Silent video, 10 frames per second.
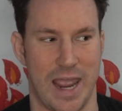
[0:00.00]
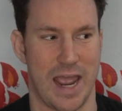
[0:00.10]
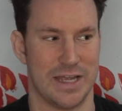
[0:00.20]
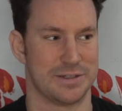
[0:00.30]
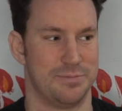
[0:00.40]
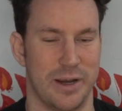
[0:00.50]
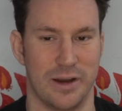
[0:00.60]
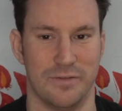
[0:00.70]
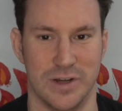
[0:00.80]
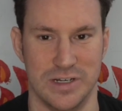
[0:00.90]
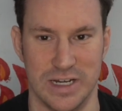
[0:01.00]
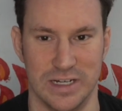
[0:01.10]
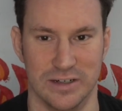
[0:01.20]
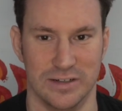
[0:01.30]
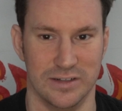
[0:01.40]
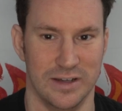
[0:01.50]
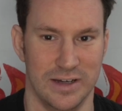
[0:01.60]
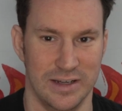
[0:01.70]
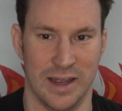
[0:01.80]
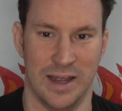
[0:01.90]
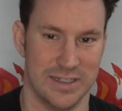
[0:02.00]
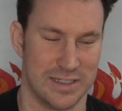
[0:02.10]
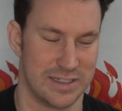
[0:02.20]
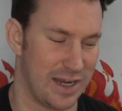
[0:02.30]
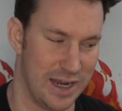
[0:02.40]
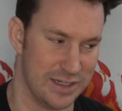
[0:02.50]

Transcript: as big of a deal as